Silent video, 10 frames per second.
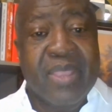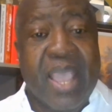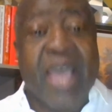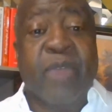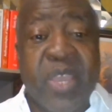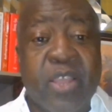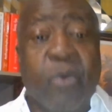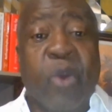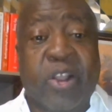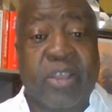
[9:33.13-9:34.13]
And we in the
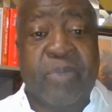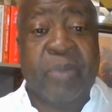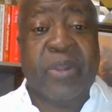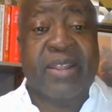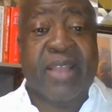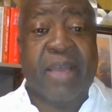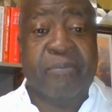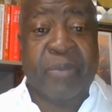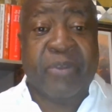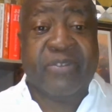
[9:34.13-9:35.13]
Working
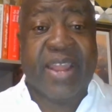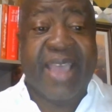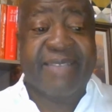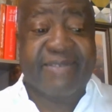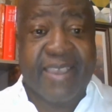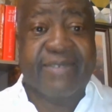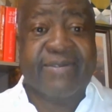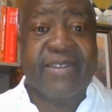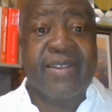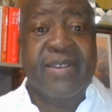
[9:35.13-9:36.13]
People's Alliance says,
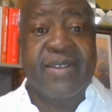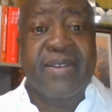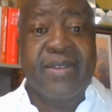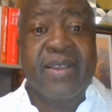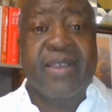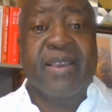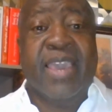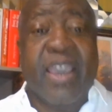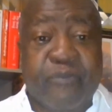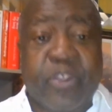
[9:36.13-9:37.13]

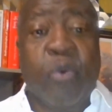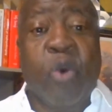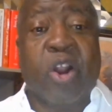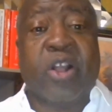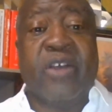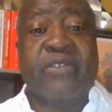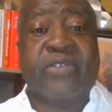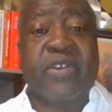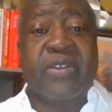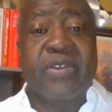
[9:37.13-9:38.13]
give the workers
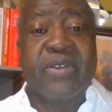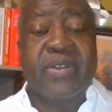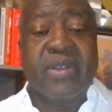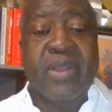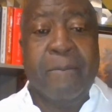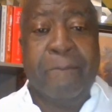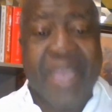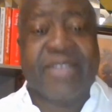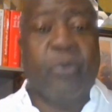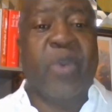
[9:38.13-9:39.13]

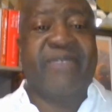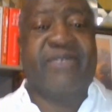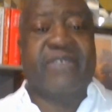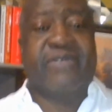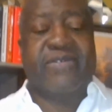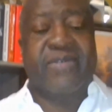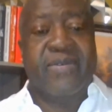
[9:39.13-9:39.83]
better wages.